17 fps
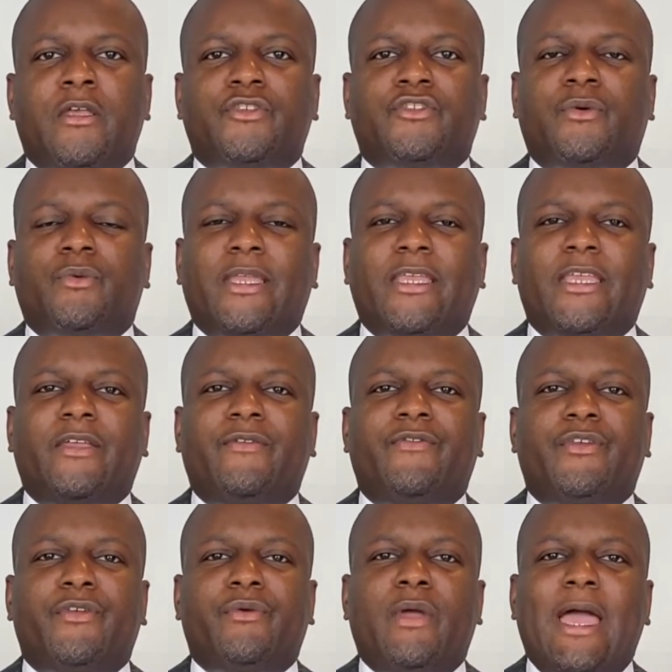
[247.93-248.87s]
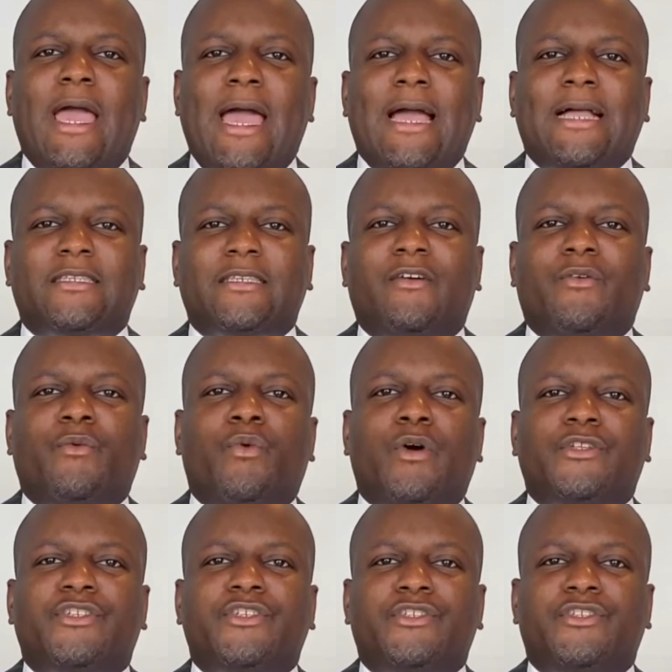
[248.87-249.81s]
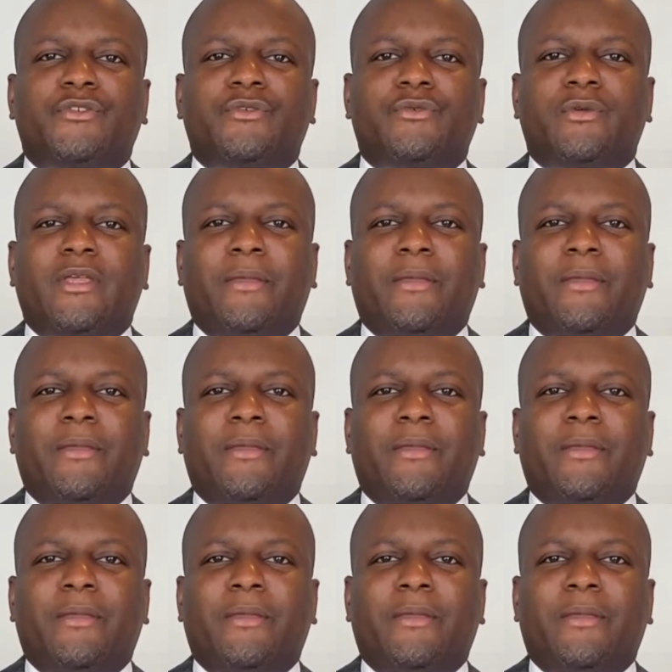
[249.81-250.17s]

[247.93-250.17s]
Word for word: So we'll give you hacks on what to do